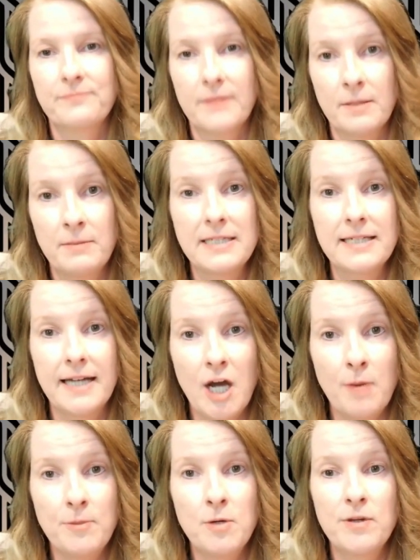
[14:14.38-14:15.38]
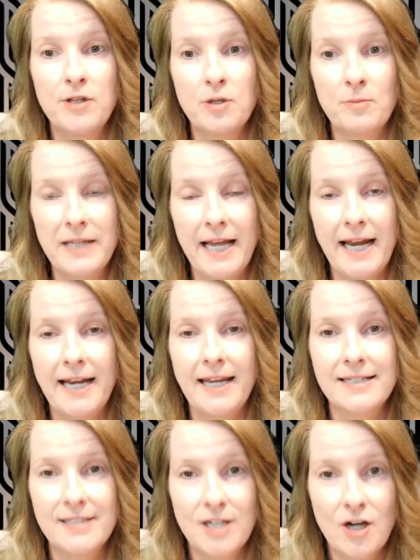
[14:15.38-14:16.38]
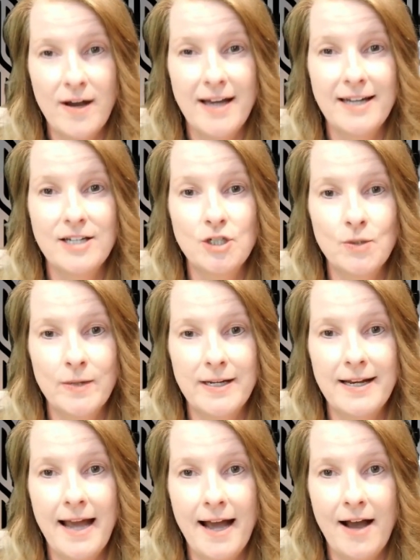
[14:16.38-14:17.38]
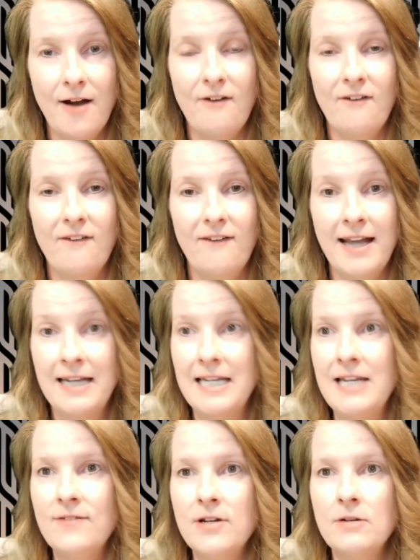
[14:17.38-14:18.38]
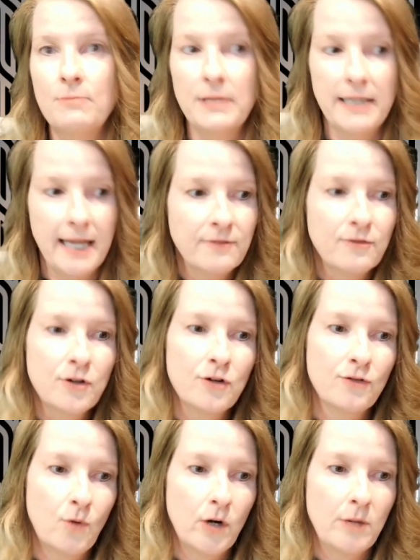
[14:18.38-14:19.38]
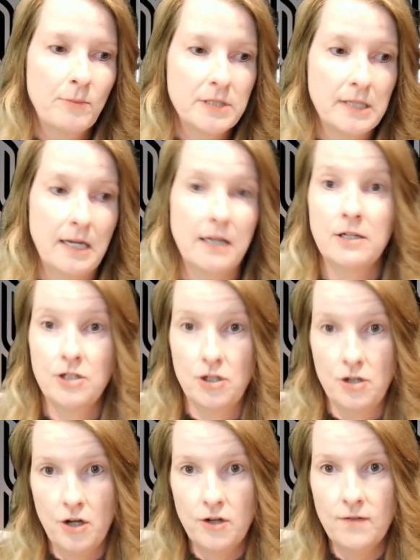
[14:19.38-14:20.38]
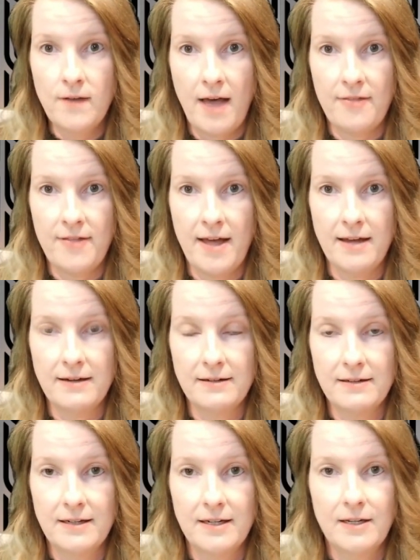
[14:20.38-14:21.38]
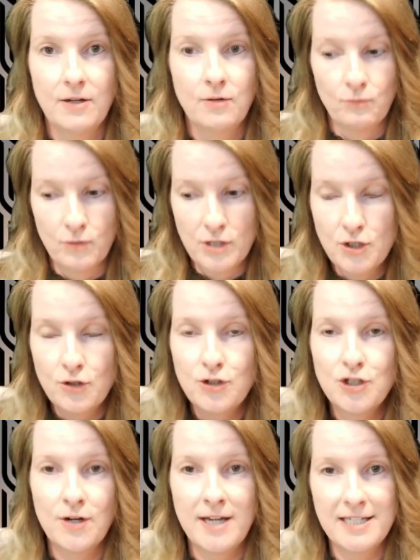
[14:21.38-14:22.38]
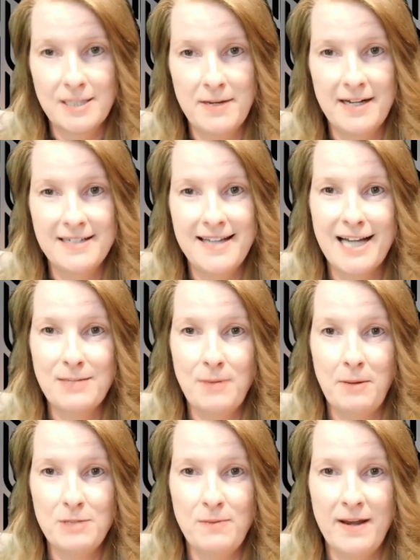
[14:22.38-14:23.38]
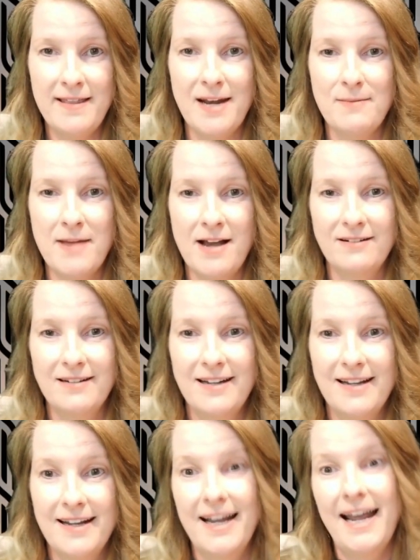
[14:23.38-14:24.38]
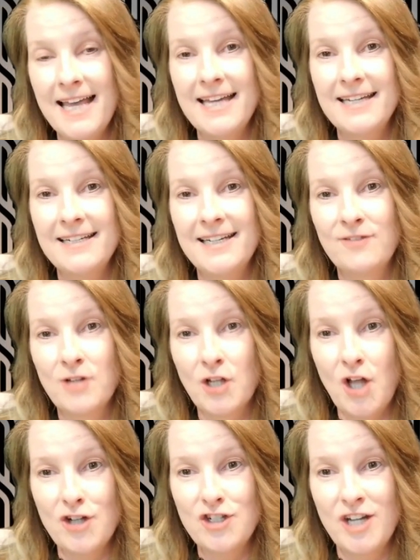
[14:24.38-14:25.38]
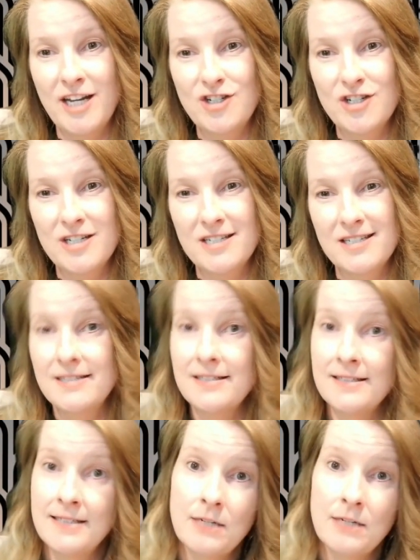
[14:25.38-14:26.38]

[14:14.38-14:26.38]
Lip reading: But it's going to help you with your planning to go ahead and do it now, and even plan for your 40% because you've got that. Reduce your estimated tax payments by that amount. And if the law changes, then